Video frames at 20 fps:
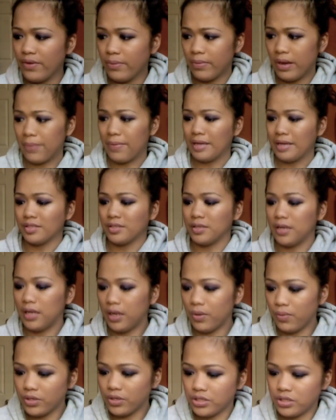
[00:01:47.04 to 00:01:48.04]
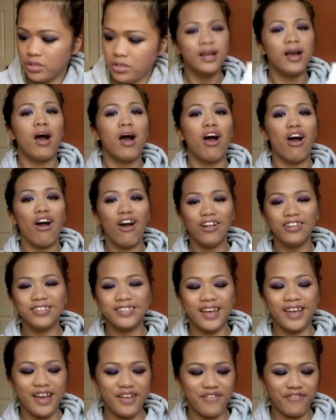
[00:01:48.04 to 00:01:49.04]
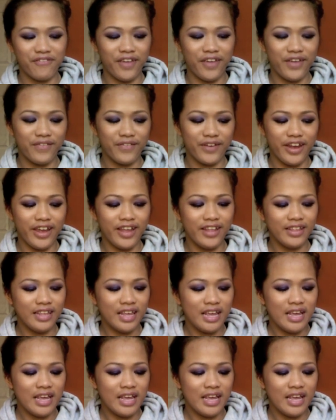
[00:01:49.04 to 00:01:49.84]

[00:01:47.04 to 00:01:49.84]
it in my bag today, which all time favorite.